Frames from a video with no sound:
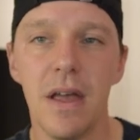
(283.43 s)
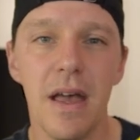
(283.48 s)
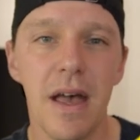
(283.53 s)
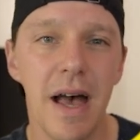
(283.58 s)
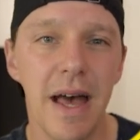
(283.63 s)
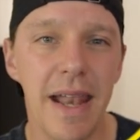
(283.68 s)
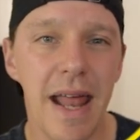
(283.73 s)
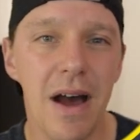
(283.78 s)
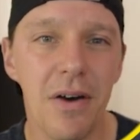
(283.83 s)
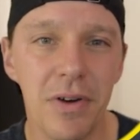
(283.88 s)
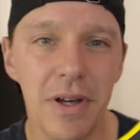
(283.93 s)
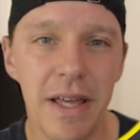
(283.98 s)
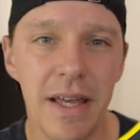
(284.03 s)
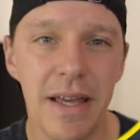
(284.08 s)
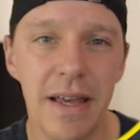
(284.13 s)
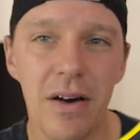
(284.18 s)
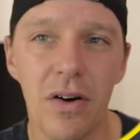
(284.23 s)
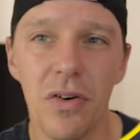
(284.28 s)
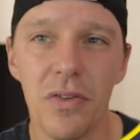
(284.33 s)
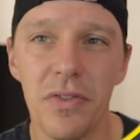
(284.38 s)
And out
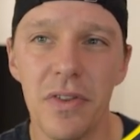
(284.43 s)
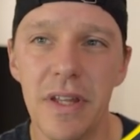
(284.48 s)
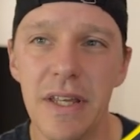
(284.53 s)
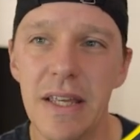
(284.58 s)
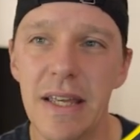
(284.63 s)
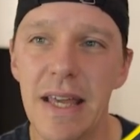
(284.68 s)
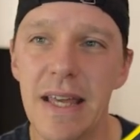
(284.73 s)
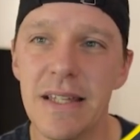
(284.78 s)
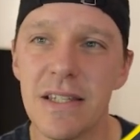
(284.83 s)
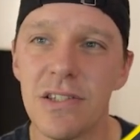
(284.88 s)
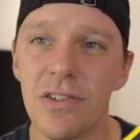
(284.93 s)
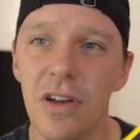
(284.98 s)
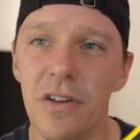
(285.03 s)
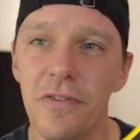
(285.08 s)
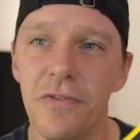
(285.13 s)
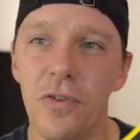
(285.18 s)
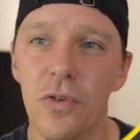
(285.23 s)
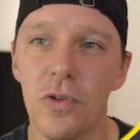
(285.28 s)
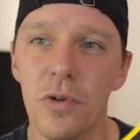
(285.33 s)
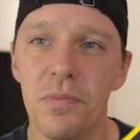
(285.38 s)
here on the inside
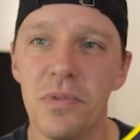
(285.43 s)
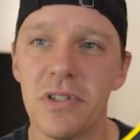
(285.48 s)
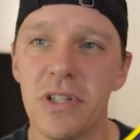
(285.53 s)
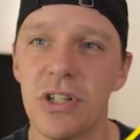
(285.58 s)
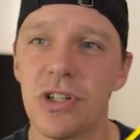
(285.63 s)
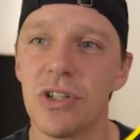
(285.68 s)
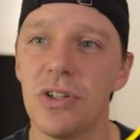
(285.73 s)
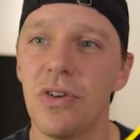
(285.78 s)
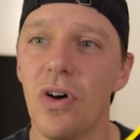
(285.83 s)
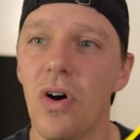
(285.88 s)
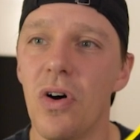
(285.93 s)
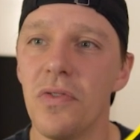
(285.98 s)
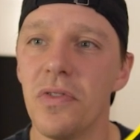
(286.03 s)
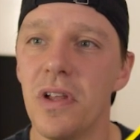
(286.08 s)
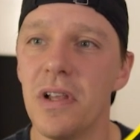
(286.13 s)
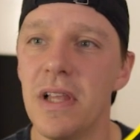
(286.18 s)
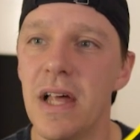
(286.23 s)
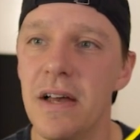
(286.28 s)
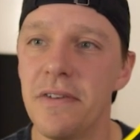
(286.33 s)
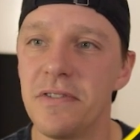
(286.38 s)
forward position on
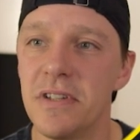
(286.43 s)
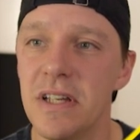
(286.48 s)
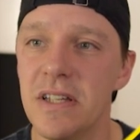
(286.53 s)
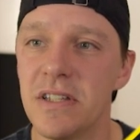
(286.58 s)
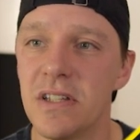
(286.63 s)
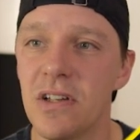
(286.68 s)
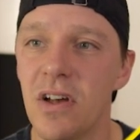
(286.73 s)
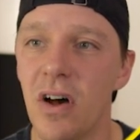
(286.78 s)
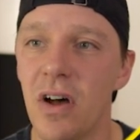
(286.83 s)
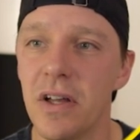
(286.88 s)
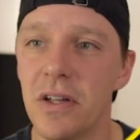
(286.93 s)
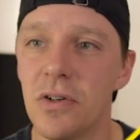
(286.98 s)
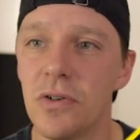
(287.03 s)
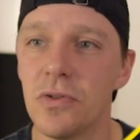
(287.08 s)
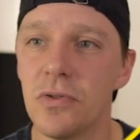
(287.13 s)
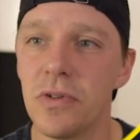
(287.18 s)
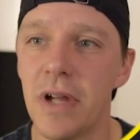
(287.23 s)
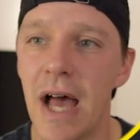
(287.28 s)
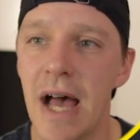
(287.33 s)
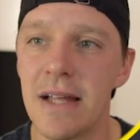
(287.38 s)
the left is a guy
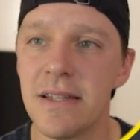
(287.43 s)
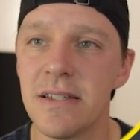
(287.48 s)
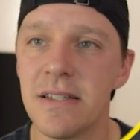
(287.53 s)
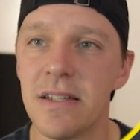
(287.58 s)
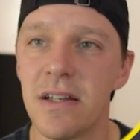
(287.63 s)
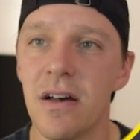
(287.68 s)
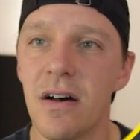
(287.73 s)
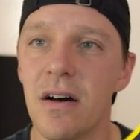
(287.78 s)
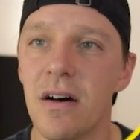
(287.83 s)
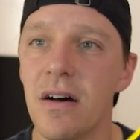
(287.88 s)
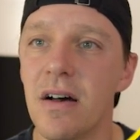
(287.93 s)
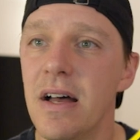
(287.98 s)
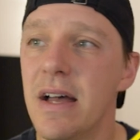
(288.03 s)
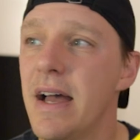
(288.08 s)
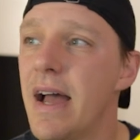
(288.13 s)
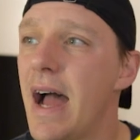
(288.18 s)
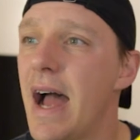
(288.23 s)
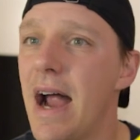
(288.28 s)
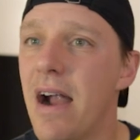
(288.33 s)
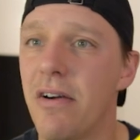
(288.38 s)
called Anzigar
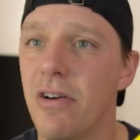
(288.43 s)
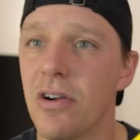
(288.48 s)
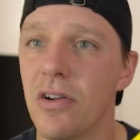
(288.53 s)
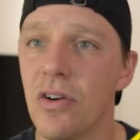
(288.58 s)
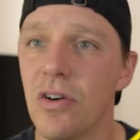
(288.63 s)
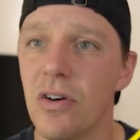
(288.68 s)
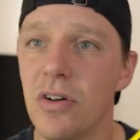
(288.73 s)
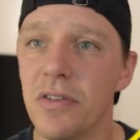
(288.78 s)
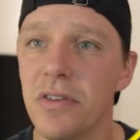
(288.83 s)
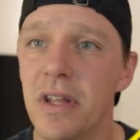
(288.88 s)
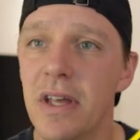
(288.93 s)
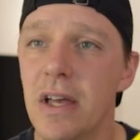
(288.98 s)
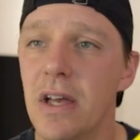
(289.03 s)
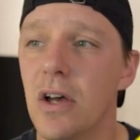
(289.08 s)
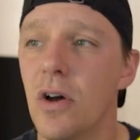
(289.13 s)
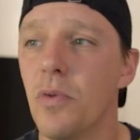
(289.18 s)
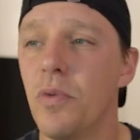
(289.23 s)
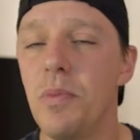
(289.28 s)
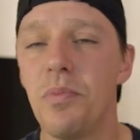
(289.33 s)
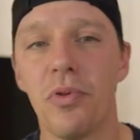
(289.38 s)
Aragon.
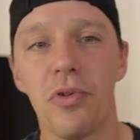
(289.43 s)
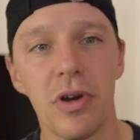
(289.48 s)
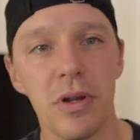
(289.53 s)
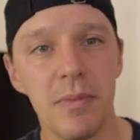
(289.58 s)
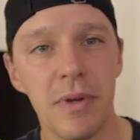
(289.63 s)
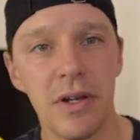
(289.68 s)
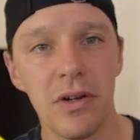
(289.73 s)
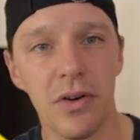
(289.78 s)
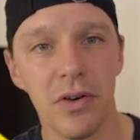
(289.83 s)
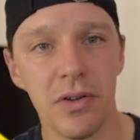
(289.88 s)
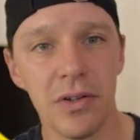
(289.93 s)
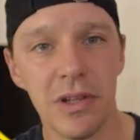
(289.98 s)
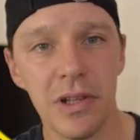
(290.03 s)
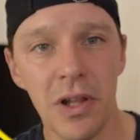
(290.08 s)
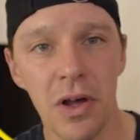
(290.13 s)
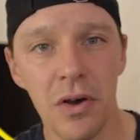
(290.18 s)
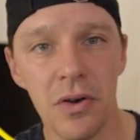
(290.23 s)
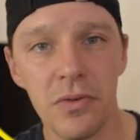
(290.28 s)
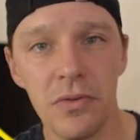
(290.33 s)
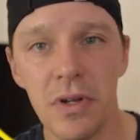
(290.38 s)
We brought him in on
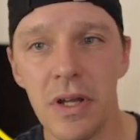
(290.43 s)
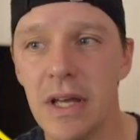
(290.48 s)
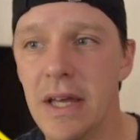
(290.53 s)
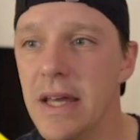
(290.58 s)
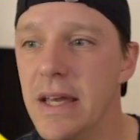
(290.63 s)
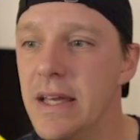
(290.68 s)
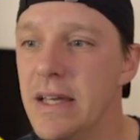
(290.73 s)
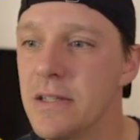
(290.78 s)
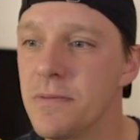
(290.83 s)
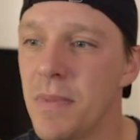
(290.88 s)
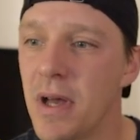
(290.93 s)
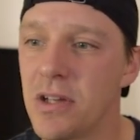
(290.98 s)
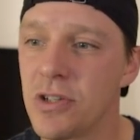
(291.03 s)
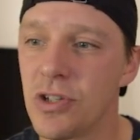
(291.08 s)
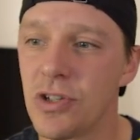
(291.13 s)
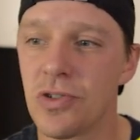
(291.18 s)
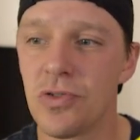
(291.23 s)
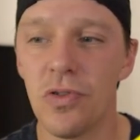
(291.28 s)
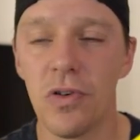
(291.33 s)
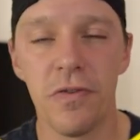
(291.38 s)
loan. He has managed
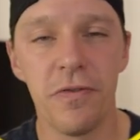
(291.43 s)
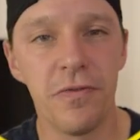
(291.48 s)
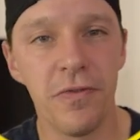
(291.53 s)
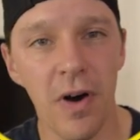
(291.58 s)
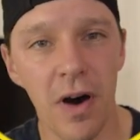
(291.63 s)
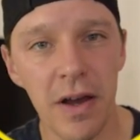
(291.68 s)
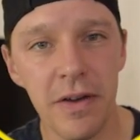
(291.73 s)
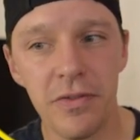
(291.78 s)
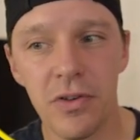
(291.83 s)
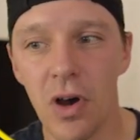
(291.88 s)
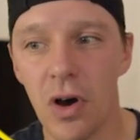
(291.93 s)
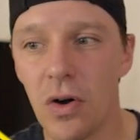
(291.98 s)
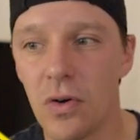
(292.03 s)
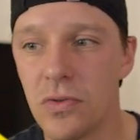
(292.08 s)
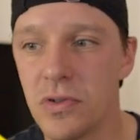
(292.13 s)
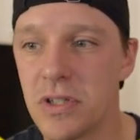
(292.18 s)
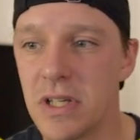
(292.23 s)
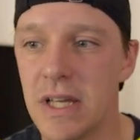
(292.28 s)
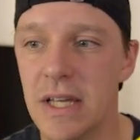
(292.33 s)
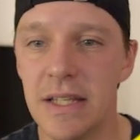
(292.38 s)
to score 5
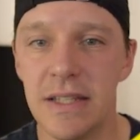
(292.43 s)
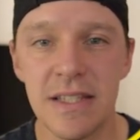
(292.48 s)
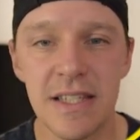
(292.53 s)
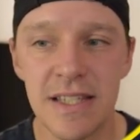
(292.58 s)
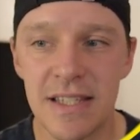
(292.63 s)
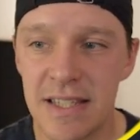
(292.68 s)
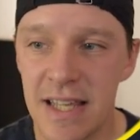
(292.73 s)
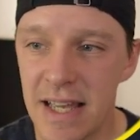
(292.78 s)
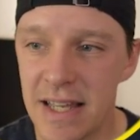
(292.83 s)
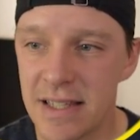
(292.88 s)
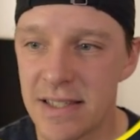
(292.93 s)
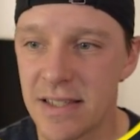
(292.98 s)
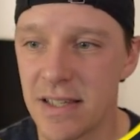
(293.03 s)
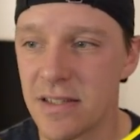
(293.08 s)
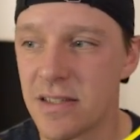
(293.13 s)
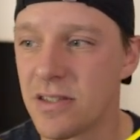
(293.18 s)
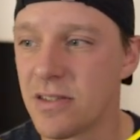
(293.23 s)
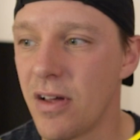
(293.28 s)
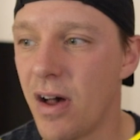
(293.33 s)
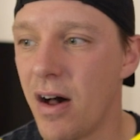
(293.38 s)
goals in 6
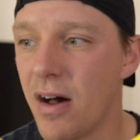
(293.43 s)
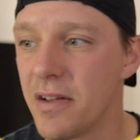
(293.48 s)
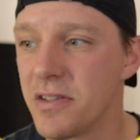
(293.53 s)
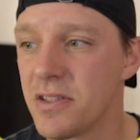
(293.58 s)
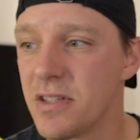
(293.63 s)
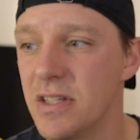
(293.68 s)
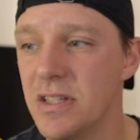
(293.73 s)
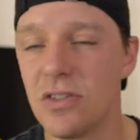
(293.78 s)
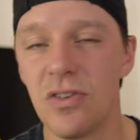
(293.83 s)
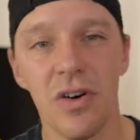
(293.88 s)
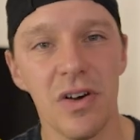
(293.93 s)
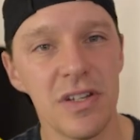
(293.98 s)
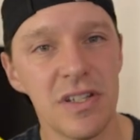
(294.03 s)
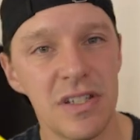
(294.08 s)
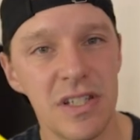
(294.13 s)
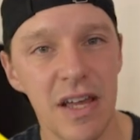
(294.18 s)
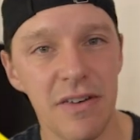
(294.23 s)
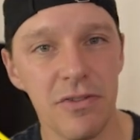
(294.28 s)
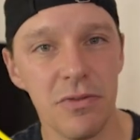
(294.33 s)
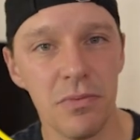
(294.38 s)
starts. He's got a
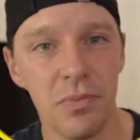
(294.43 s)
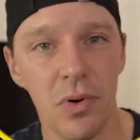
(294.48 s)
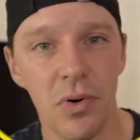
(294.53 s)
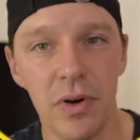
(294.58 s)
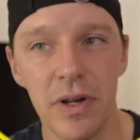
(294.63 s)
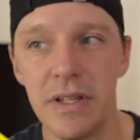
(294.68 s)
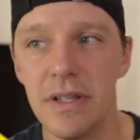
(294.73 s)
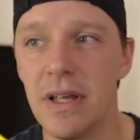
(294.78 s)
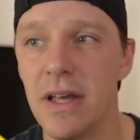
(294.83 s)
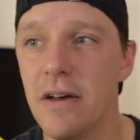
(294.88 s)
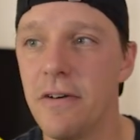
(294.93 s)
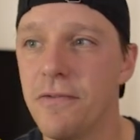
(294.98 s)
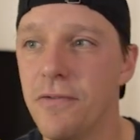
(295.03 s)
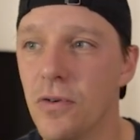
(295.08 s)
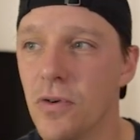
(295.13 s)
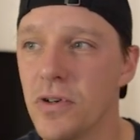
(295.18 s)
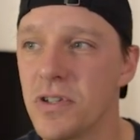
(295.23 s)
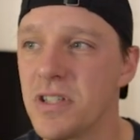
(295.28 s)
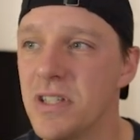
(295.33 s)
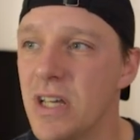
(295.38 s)

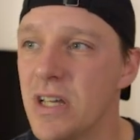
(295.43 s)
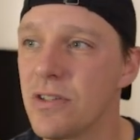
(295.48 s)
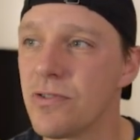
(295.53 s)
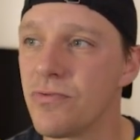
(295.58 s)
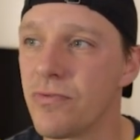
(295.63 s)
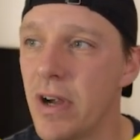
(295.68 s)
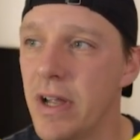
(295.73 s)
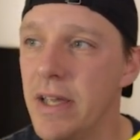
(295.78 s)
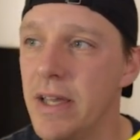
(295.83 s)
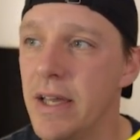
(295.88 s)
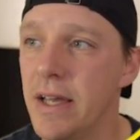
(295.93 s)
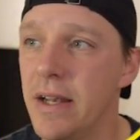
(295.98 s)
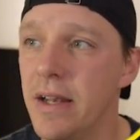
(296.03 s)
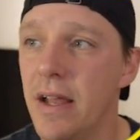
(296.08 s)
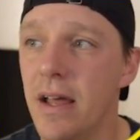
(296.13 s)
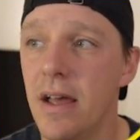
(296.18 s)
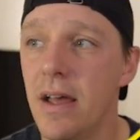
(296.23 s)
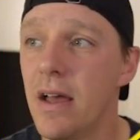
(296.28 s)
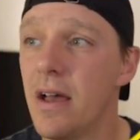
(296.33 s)
7.46 rating.